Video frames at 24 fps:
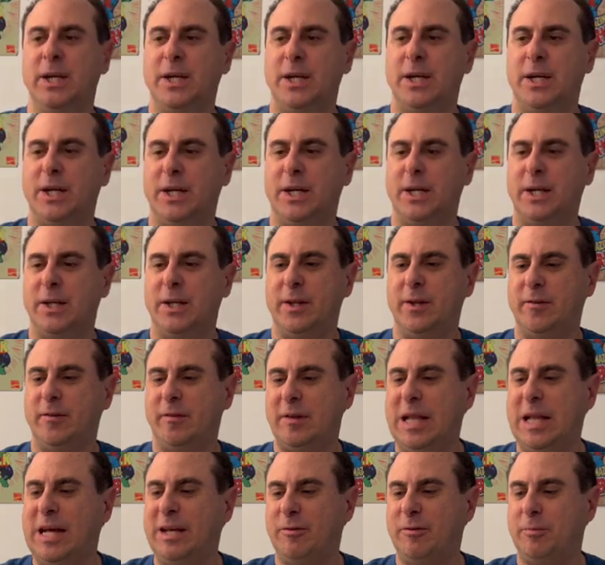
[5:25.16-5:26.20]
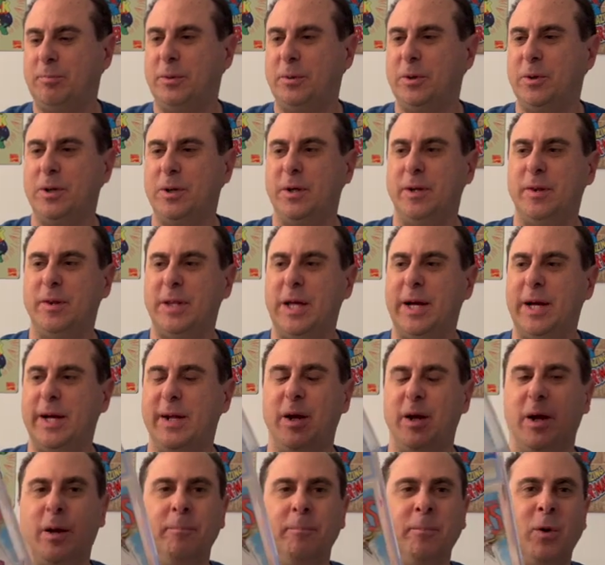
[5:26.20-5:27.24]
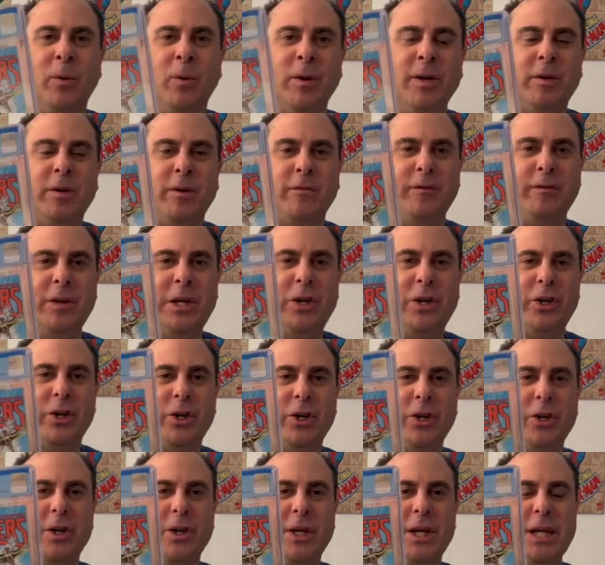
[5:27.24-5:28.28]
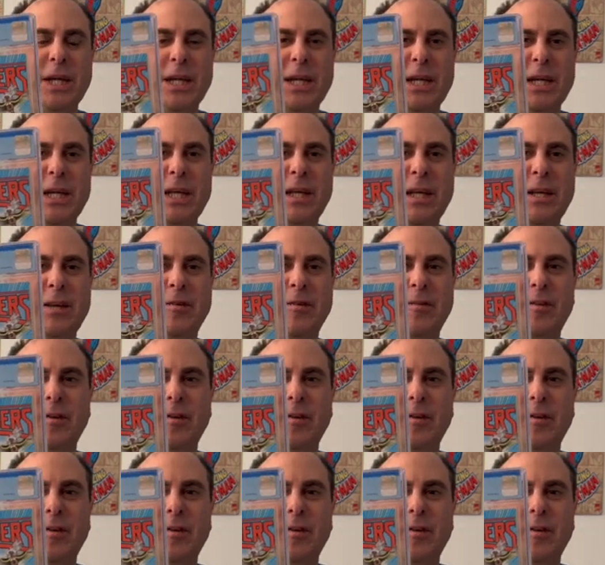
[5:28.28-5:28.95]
This last book that I'm going to feature is